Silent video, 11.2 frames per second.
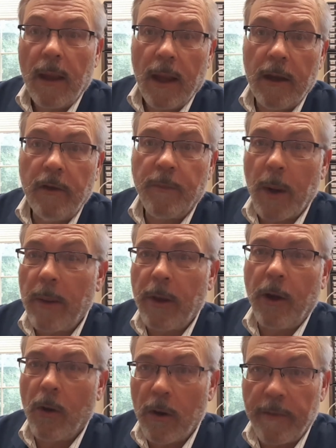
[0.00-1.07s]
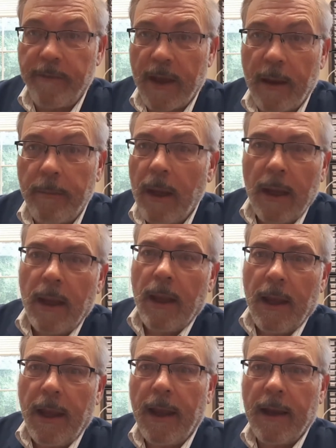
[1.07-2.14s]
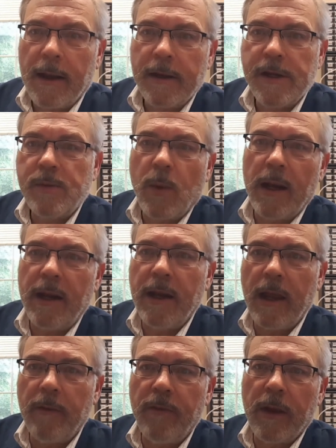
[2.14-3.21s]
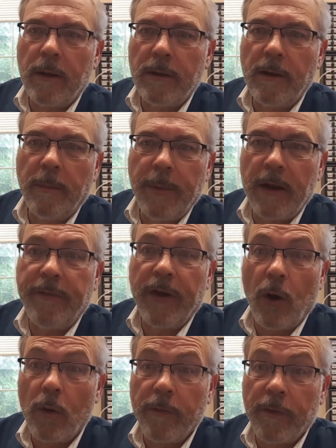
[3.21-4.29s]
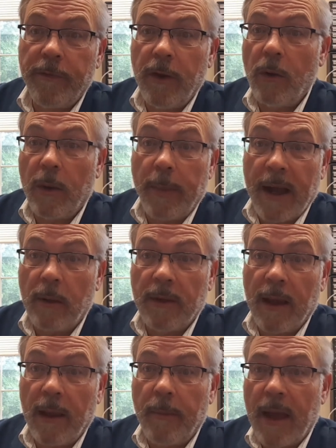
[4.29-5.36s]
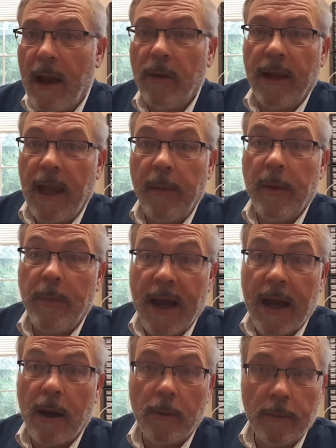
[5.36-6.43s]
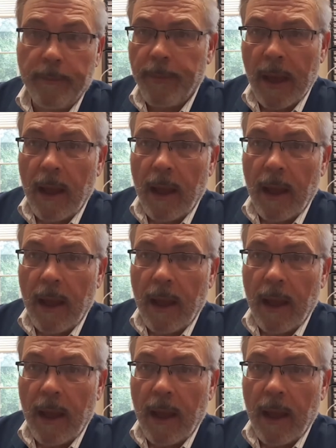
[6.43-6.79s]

and you've probably heard of them, and I just wanted to give you a little bit of an overview about them, how they came about,